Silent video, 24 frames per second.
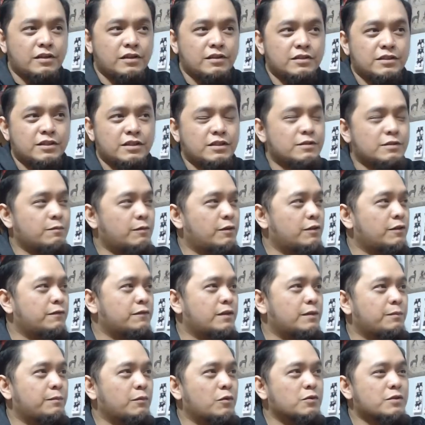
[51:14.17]
she's one of
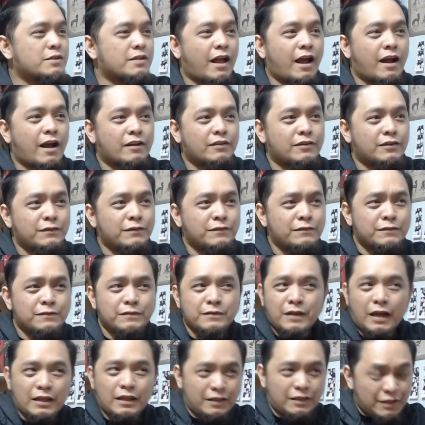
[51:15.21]
the most active,
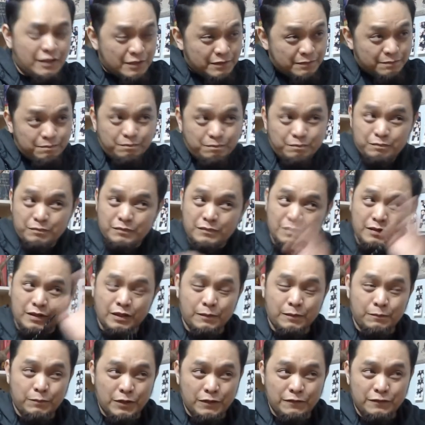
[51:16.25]
at least in the
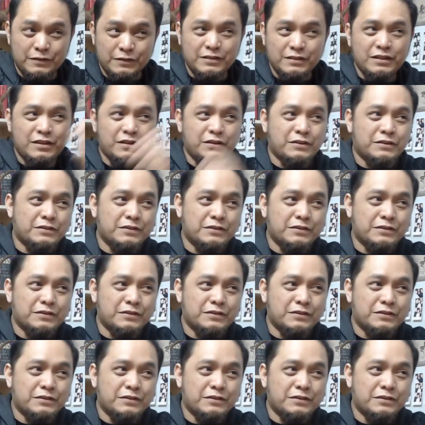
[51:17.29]
previous years.